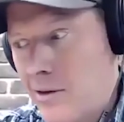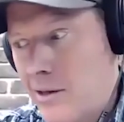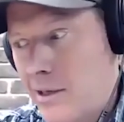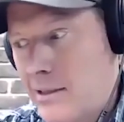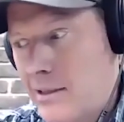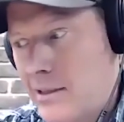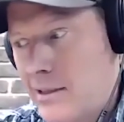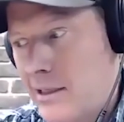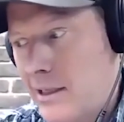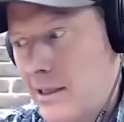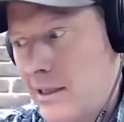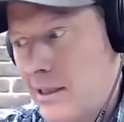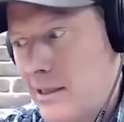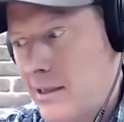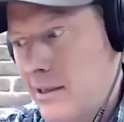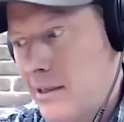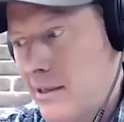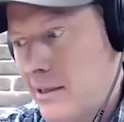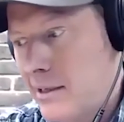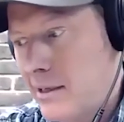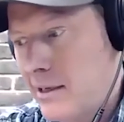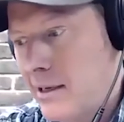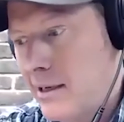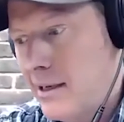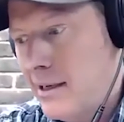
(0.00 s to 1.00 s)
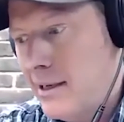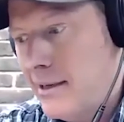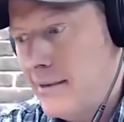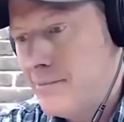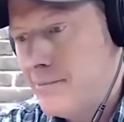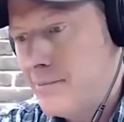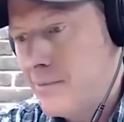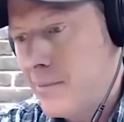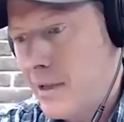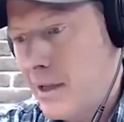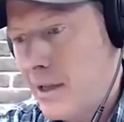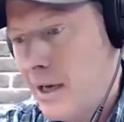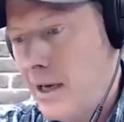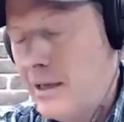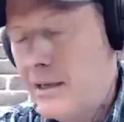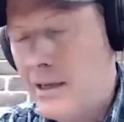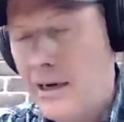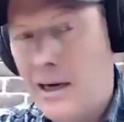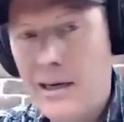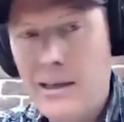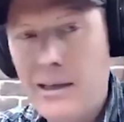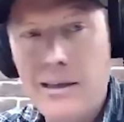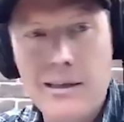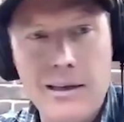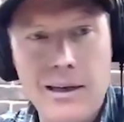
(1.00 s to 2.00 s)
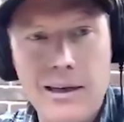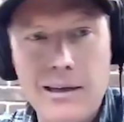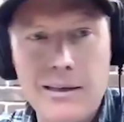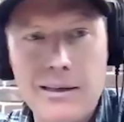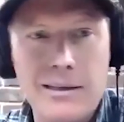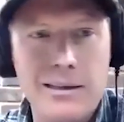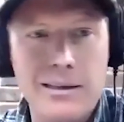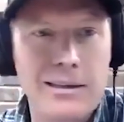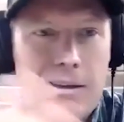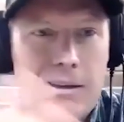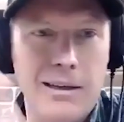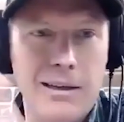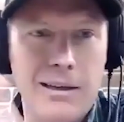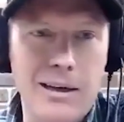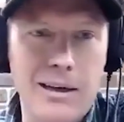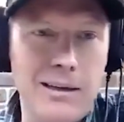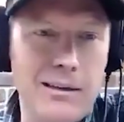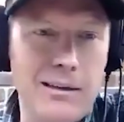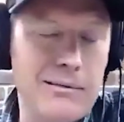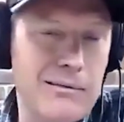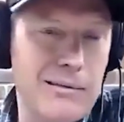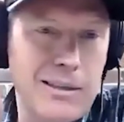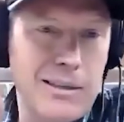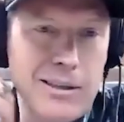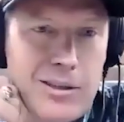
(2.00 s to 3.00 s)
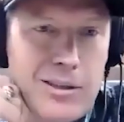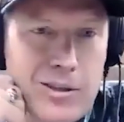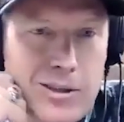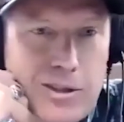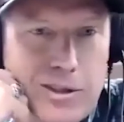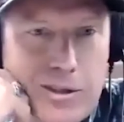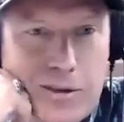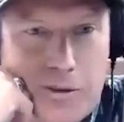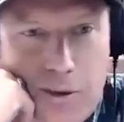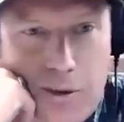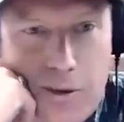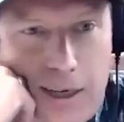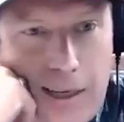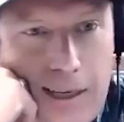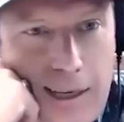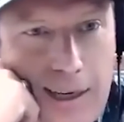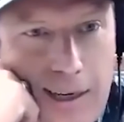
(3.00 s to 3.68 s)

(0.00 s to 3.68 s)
I think I think you're great,